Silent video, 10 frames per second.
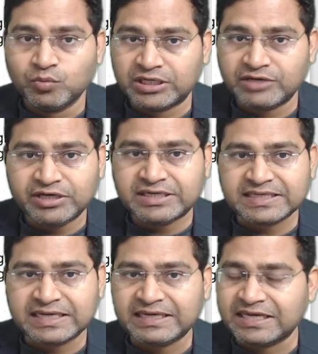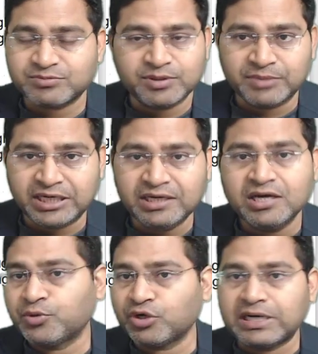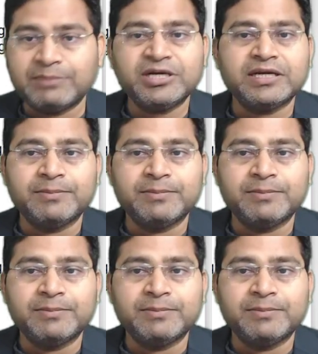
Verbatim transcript: Whatever design has been made, programmer